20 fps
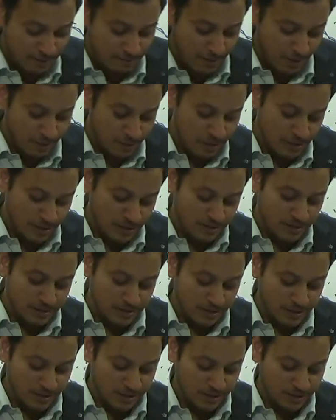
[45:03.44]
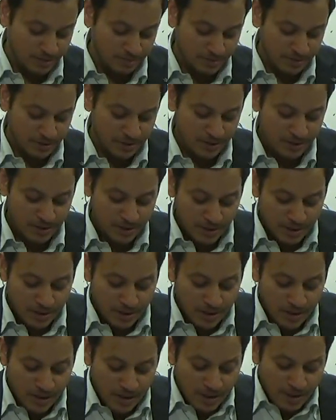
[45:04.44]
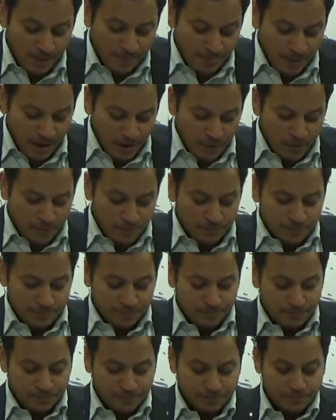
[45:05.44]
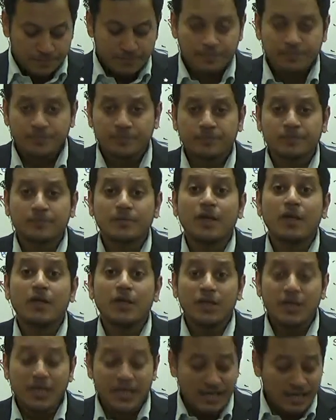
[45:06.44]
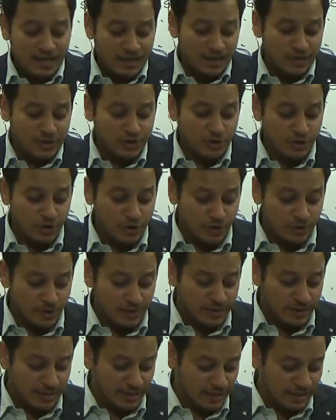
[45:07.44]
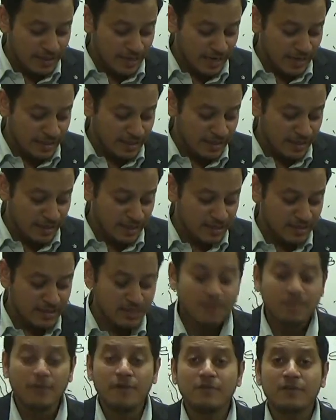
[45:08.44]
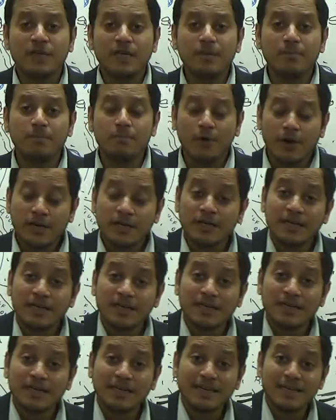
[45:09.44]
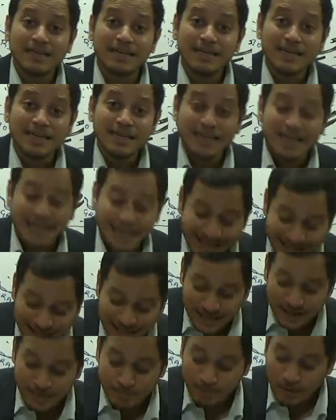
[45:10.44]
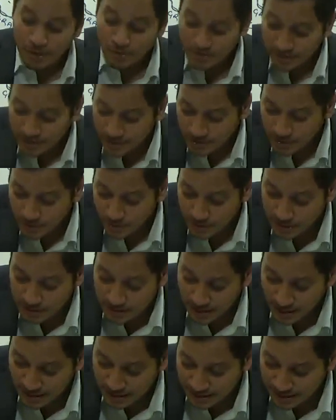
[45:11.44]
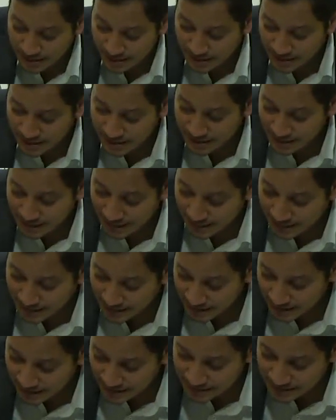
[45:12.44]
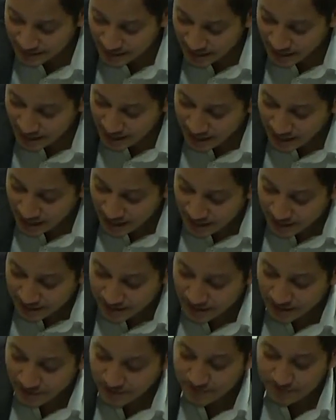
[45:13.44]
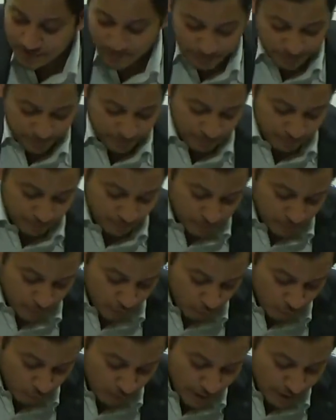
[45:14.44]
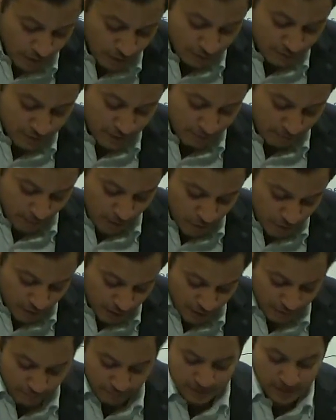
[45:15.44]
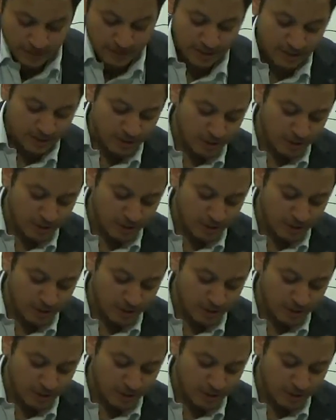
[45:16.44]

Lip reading: mountain systems. Now, Here also you will see that there are some of the important mountains which are there in the Atlas. The one of the mountain which is